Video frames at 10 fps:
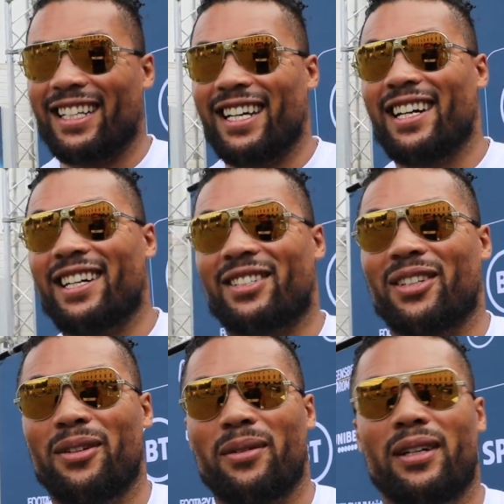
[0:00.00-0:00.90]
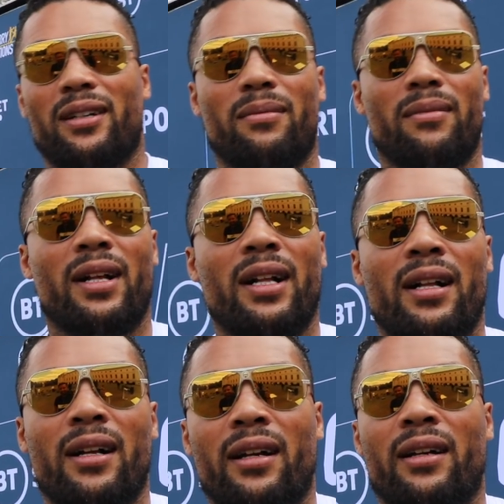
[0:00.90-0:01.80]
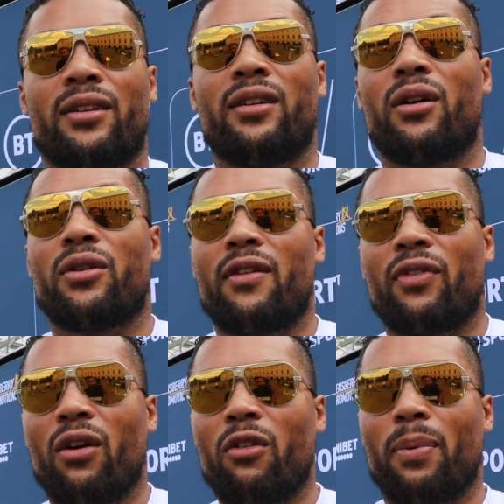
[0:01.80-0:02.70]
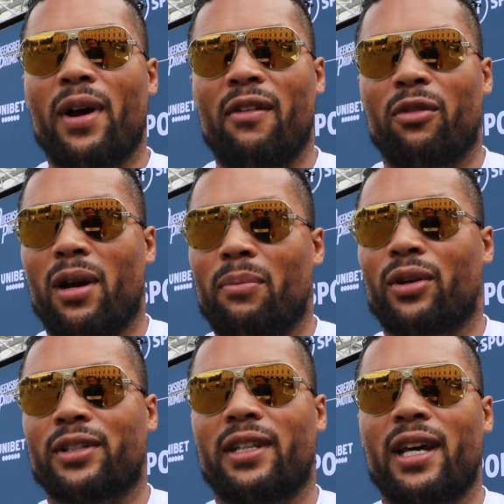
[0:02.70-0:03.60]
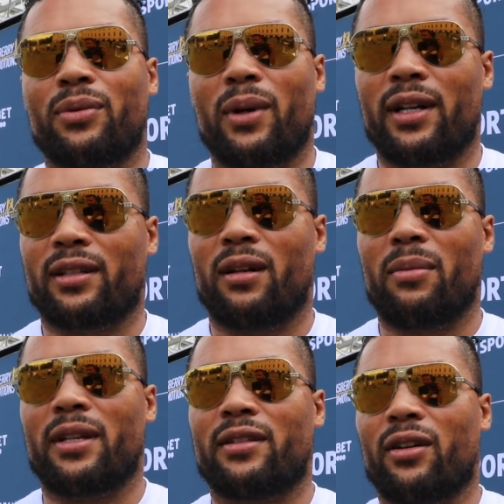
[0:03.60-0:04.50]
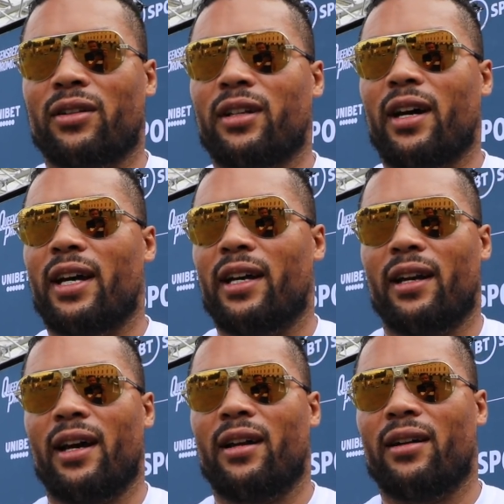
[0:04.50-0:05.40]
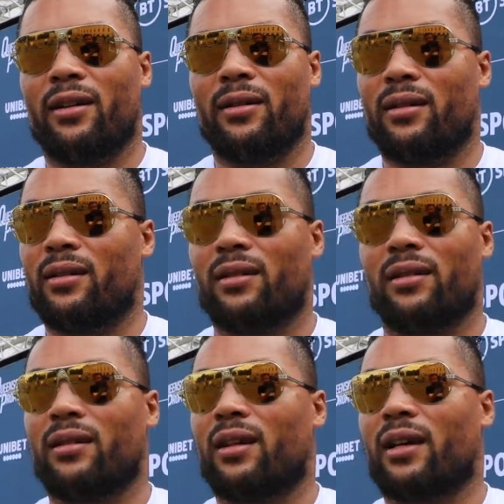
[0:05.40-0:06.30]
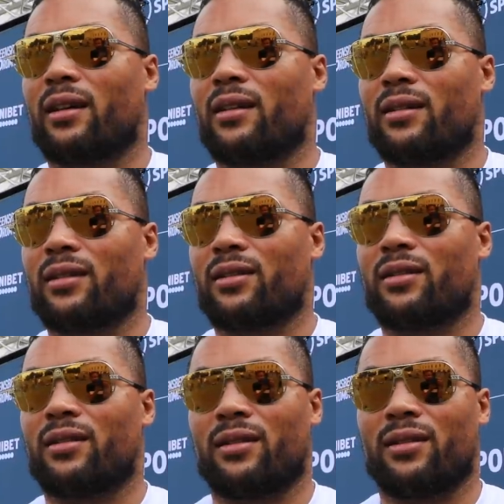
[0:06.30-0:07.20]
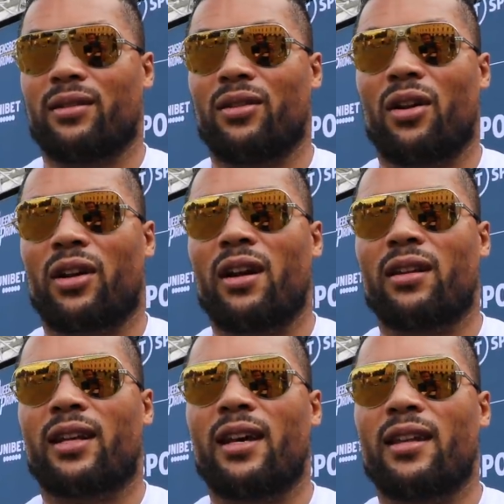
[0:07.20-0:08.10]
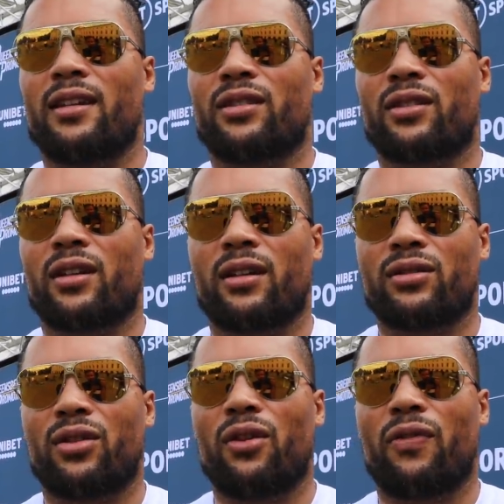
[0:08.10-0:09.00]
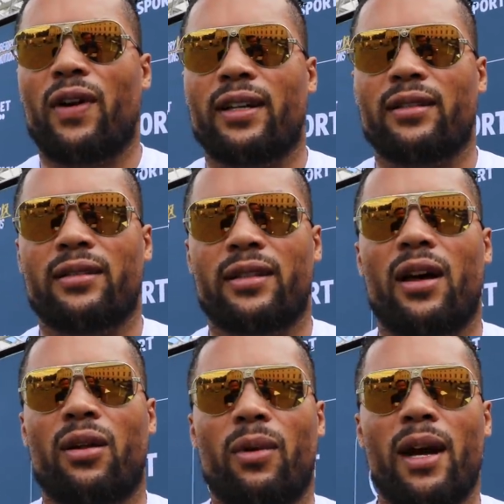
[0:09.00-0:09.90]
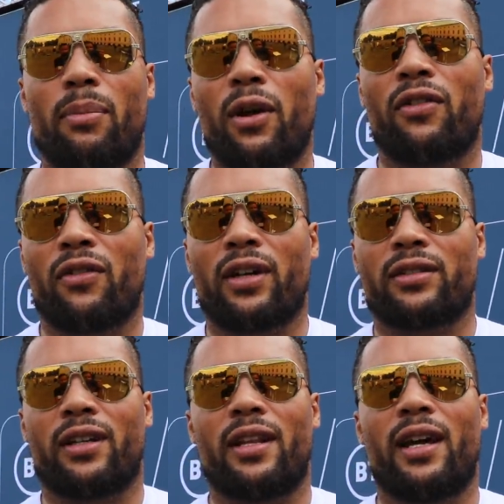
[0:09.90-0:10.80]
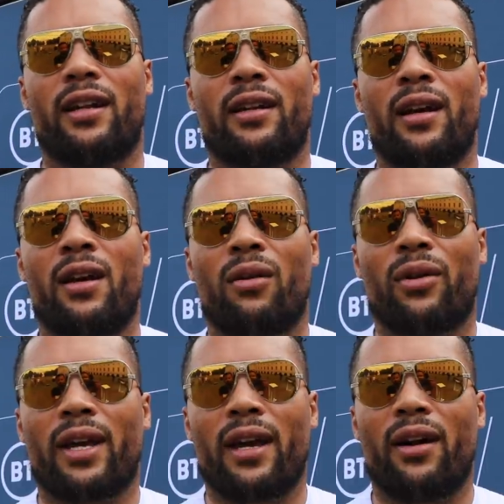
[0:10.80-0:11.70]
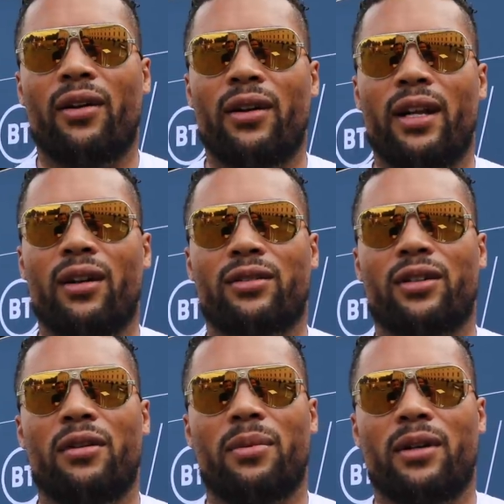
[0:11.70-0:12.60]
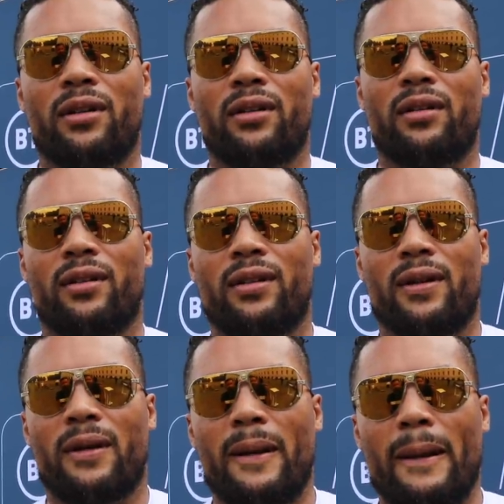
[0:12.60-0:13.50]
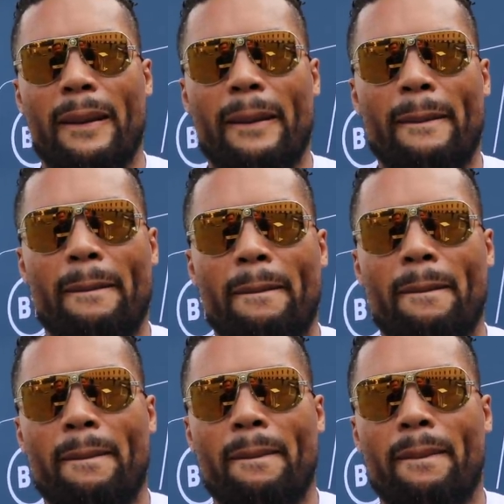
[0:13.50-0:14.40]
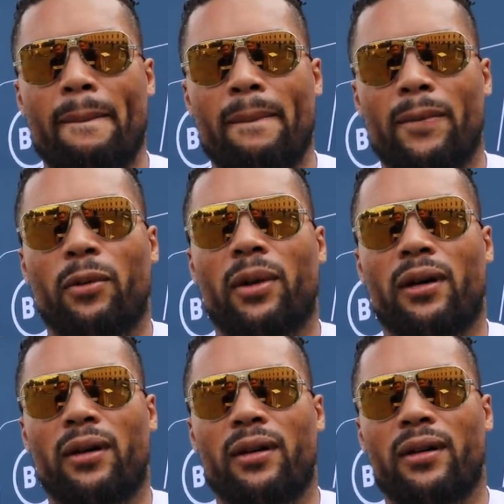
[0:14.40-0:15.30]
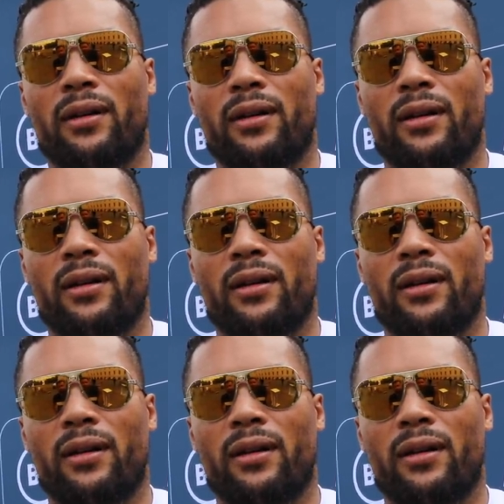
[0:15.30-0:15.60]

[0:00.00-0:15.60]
Yeah. So um, you know, you never know with heavyweight boxing. That's why it's going to be so exciting. And uh, like, you know, get get these two fights out of the way, both of us, and then we'll get it on in October. Do you believe you stop him, Joe? what? Yeah.